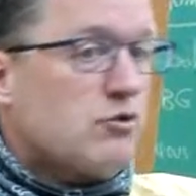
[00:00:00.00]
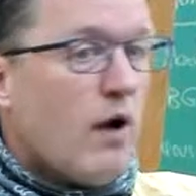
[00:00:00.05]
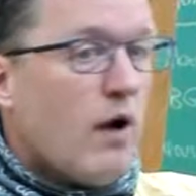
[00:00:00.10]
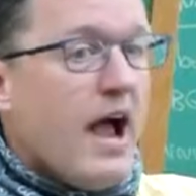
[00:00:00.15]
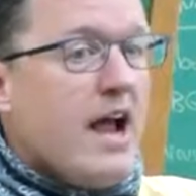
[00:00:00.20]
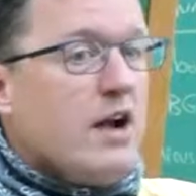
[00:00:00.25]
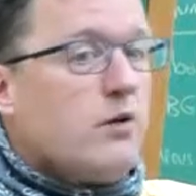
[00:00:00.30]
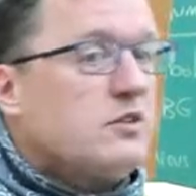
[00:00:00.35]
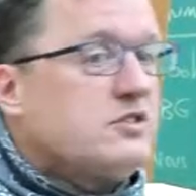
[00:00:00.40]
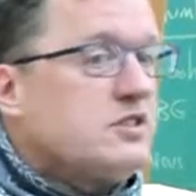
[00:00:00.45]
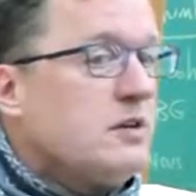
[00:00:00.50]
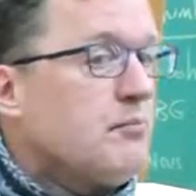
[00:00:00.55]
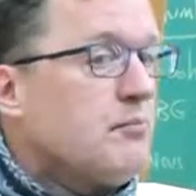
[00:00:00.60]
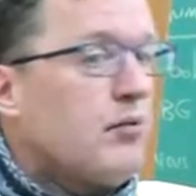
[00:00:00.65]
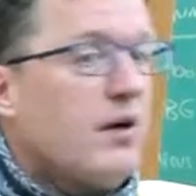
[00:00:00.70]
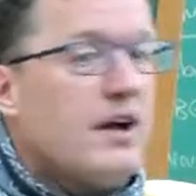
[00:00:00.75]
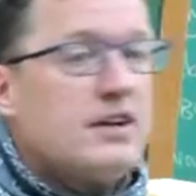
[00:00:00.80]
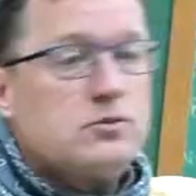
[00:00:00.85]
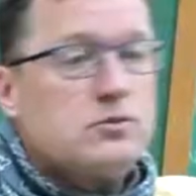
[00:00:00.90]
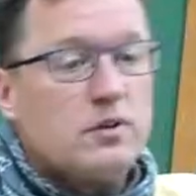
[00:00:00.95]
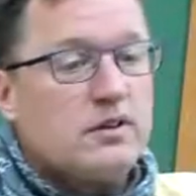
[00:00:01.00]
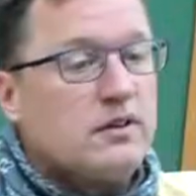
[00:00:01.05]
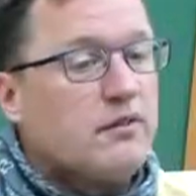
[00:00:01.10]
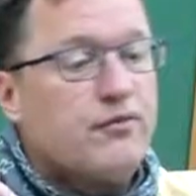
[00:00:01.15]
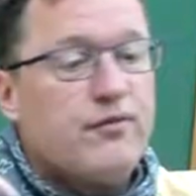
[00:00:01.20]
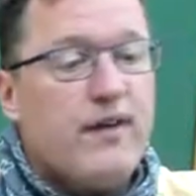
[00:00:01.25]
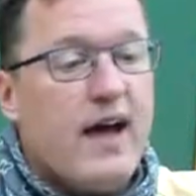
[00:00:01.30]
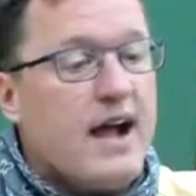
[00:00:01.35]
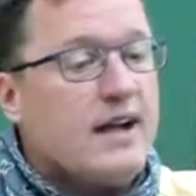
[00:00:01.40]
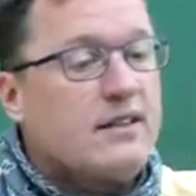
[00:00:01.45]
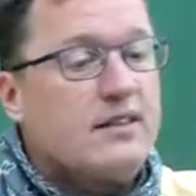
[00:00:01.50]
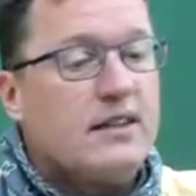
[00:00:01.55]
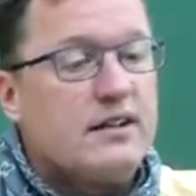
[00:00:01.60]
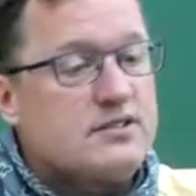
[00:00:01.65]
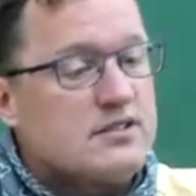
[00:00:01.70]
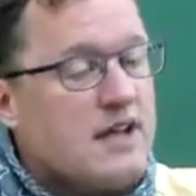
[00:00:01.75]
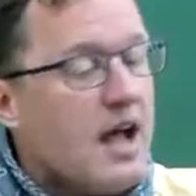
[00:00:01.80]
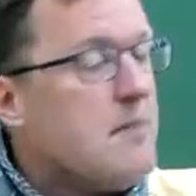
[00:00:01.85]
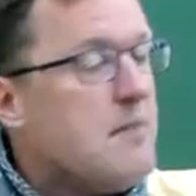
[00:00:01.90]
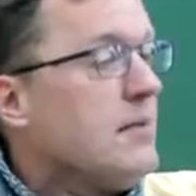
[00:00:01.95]
Ryan was impressed with the fact that
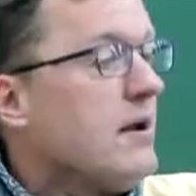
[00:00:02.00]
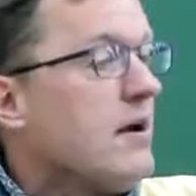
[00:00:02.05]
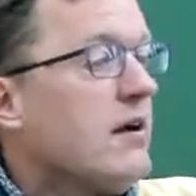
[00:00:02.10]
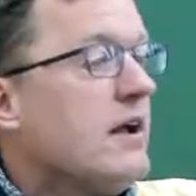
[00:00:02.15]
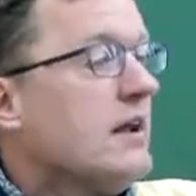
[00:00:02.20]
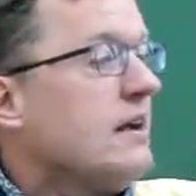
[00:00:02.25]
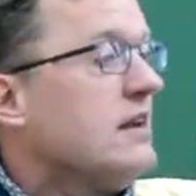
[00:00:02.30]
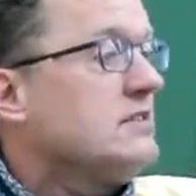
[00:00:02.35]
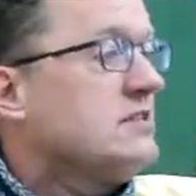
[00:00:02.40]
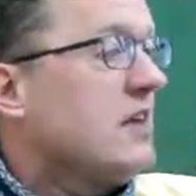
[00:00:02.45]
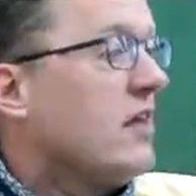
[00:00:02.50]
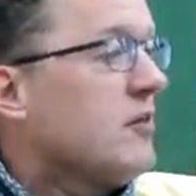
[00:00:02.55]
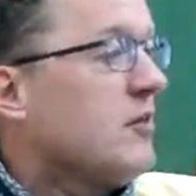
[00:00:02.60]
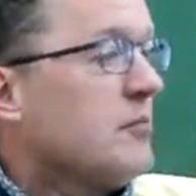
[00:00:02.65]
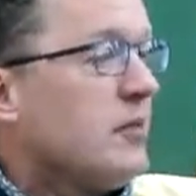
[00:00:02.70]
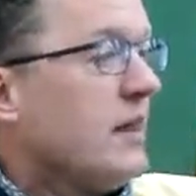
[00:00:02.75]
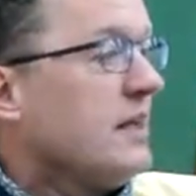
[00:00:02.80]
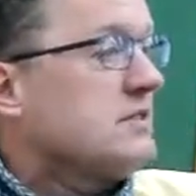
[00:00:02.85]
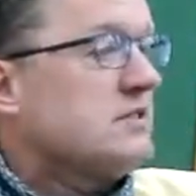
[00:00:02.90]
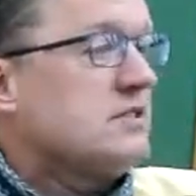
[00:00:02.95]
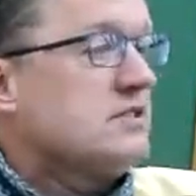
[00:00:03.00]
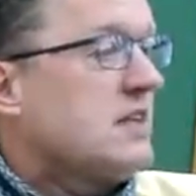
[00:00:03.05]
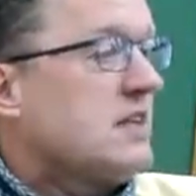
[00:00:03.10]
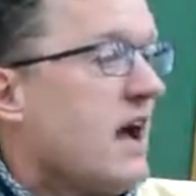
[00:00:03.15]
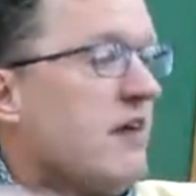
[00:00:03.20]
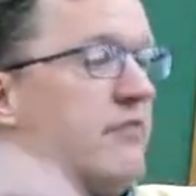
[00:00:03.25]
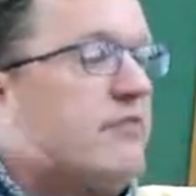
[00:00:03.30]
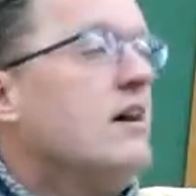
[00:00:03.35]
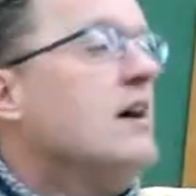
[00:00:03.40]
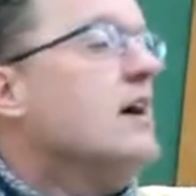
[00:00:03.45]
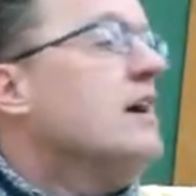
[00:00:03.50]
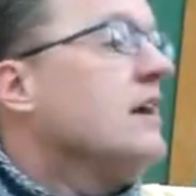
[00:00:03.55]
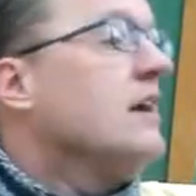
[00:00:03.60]
Siberia and these other places have,